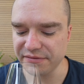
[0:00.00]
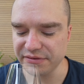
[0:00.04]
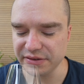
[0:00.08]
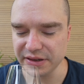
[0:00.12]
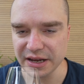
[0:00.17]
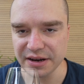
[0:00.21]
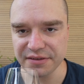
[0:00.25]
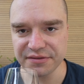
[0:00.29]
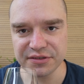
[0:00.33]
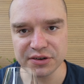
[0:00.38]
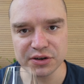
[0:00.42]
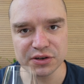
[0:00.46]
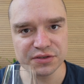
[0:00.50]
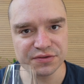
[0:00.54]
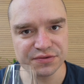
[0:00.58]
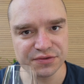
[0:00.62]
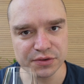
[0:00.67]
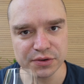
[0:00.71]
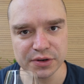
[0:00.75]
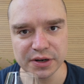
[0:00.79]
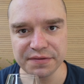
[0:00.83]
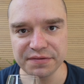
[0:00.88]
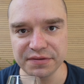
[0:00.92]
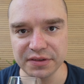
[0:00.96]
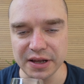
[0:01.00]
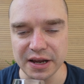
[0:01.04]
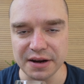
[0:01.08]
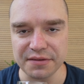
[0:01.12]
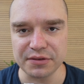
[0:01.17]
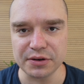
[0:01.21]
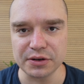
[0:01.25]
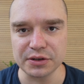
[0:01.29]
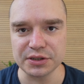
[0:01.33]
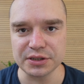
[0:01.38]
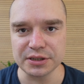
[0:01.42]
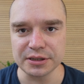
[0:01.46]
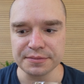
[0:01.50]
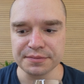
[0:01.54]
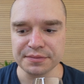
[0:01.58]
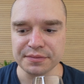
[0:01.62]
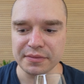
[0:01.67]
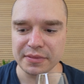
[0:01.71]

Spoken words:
flavors, fruity flavors.